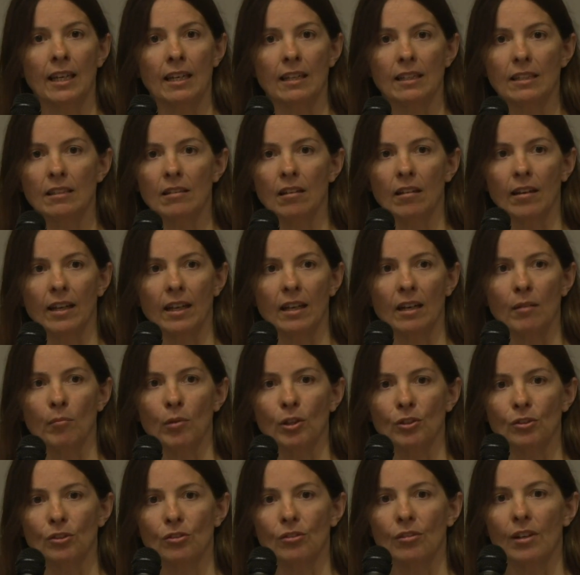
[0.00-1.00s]
and it's like an
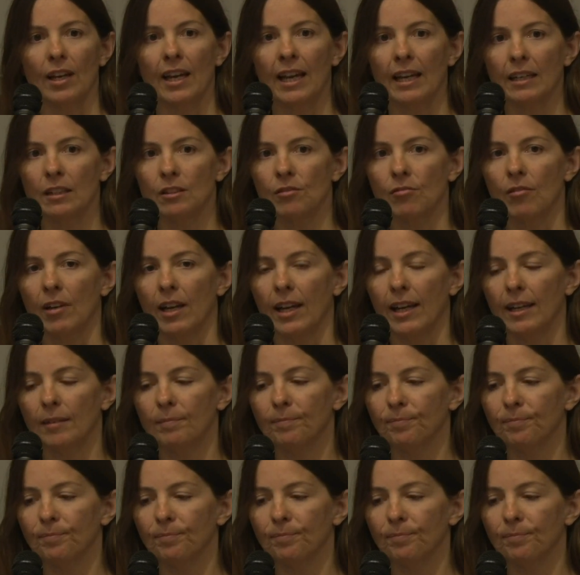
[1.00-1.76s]
emotional X-ray.